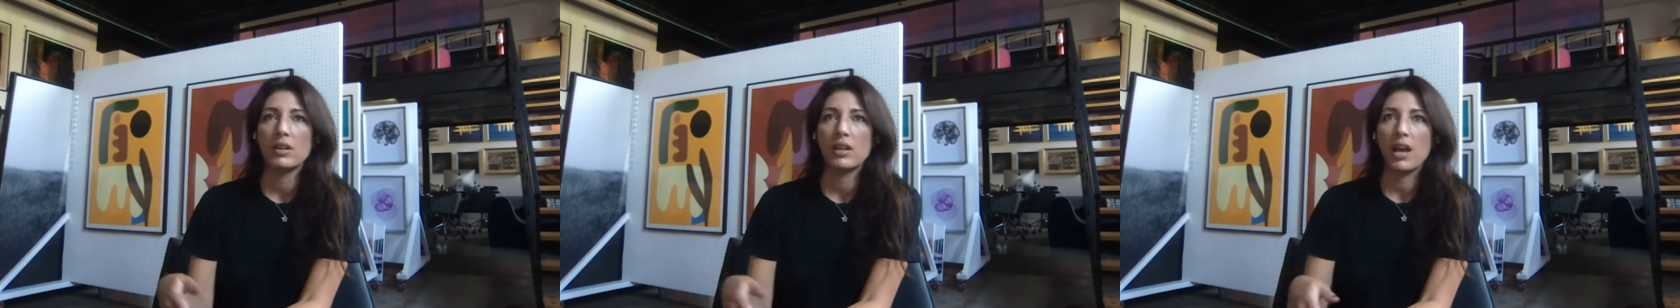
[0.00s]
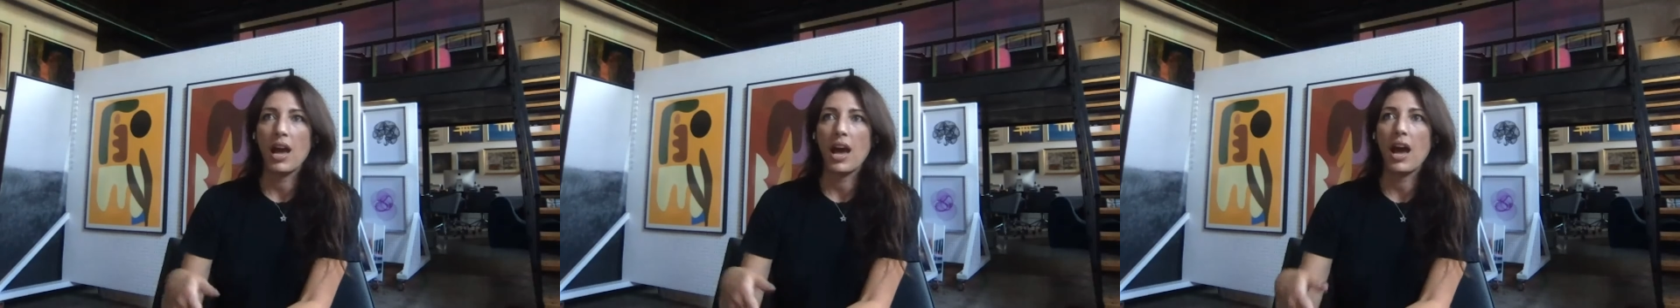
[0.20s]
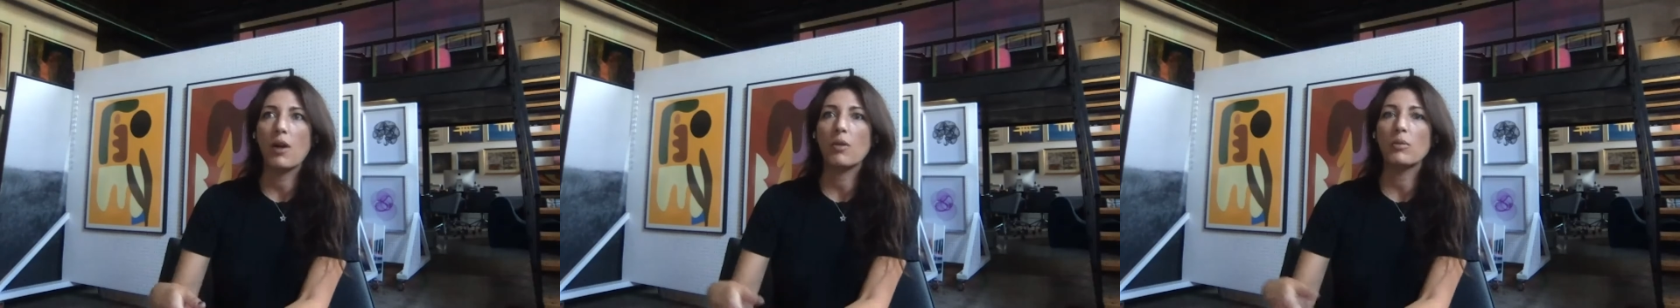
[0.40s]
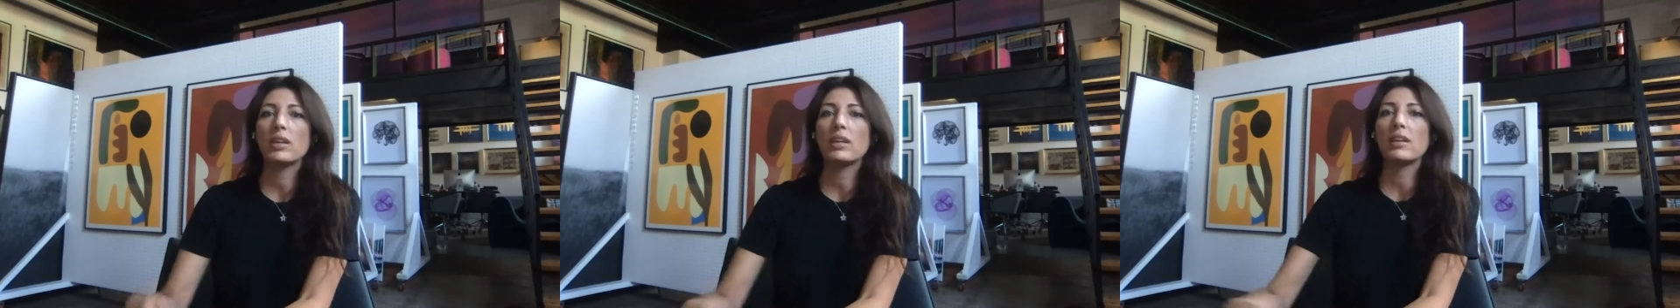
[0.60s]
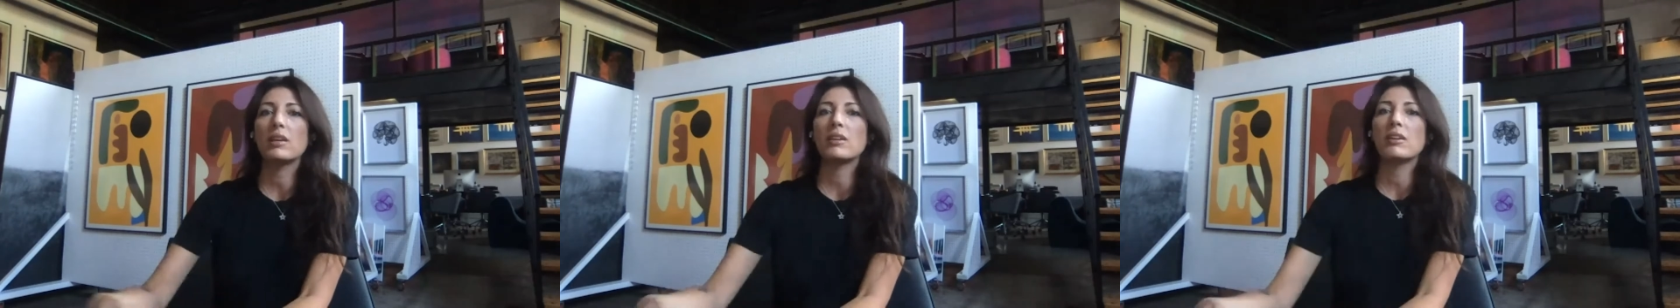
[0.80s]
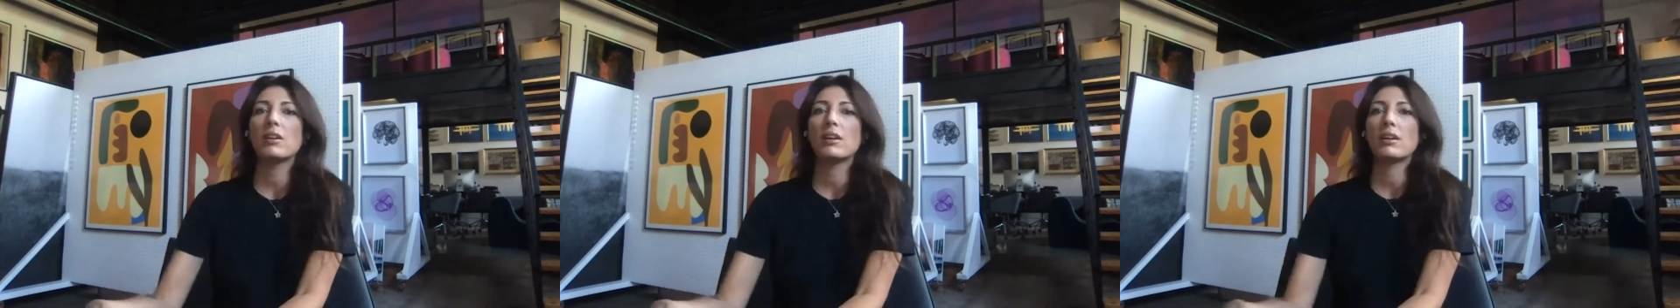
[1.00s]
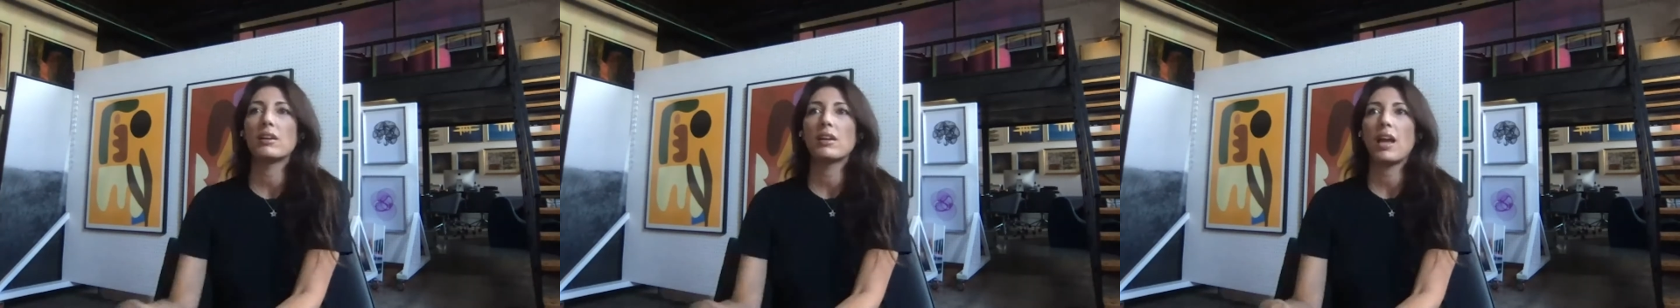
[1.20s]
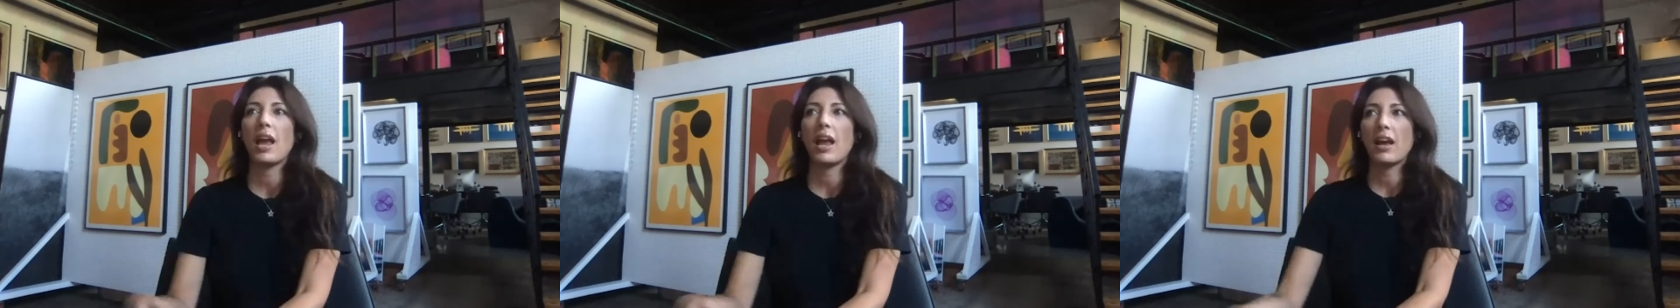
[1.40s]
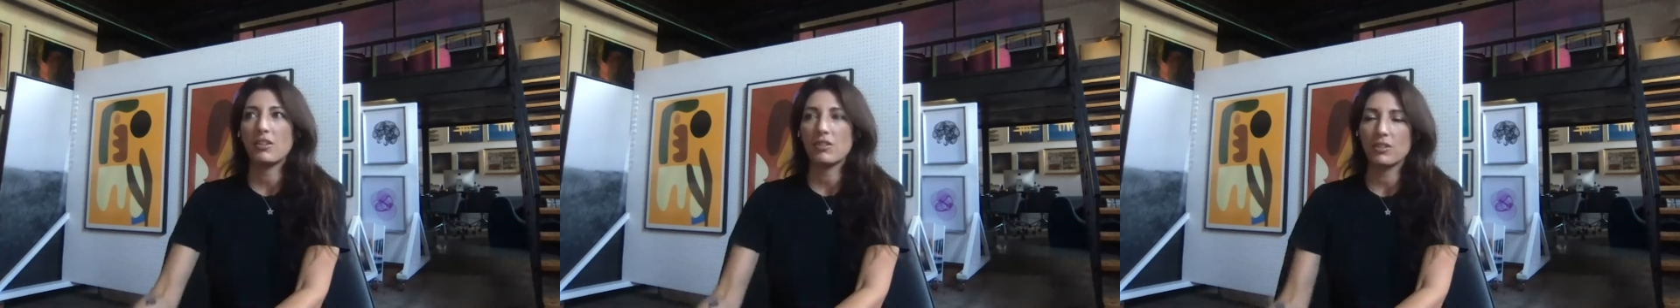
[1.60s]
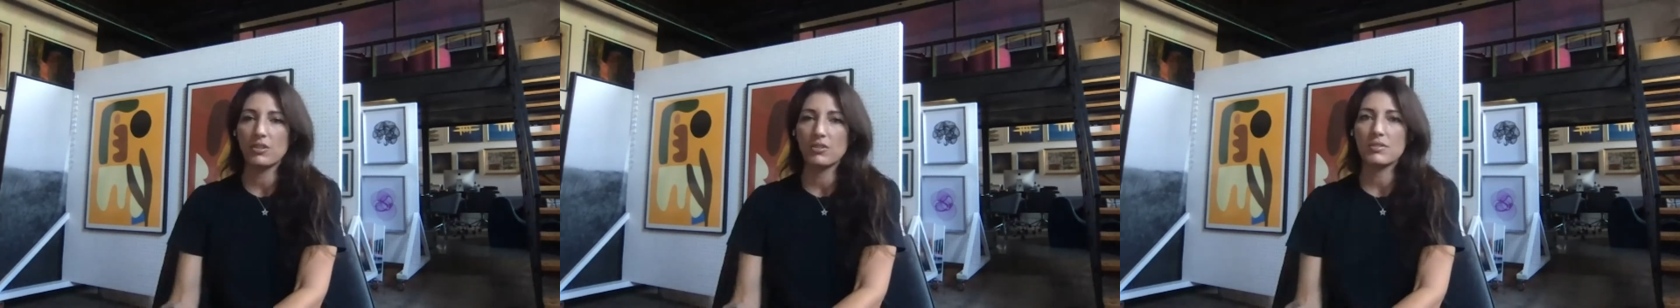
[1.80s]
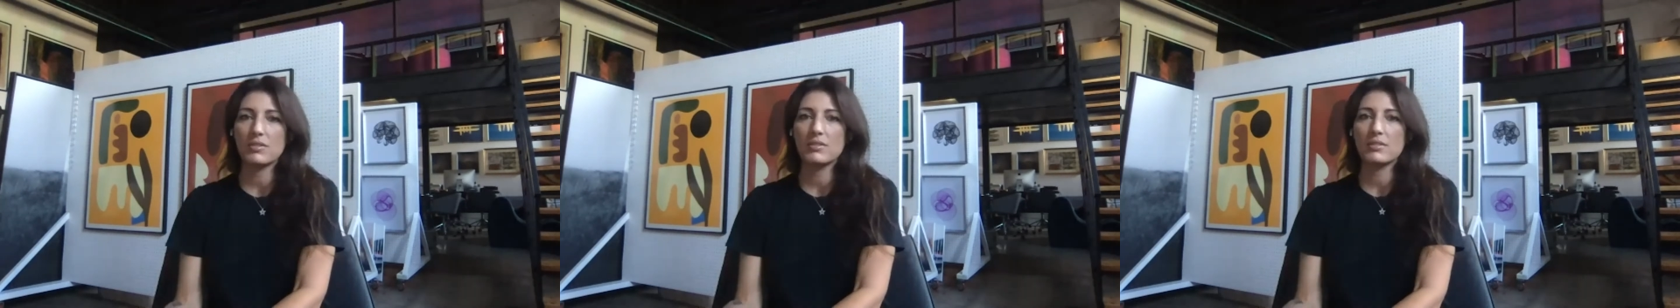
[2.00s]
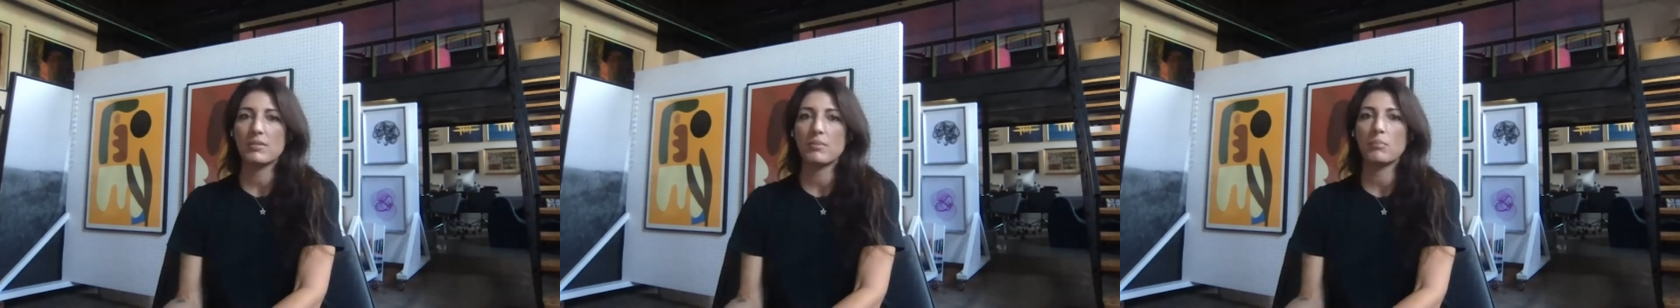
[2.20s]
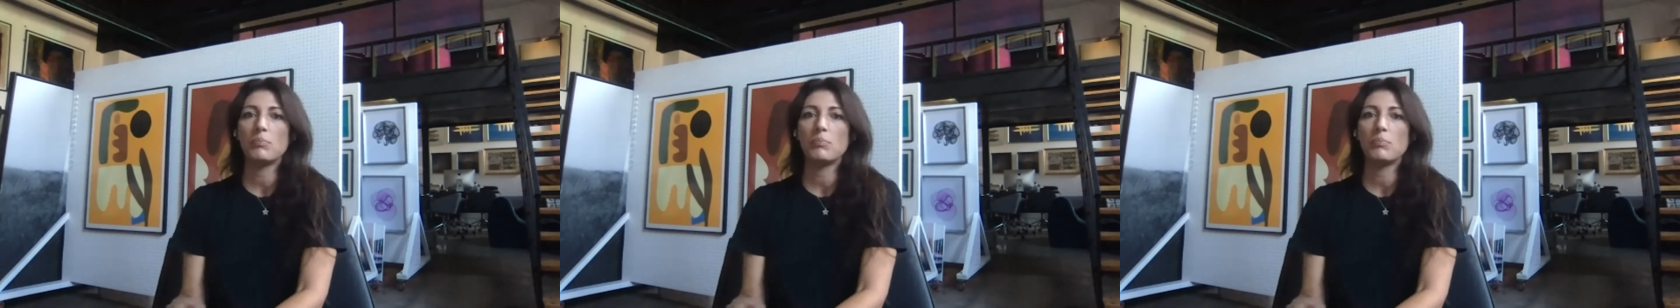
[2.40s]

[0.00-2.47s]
how he handles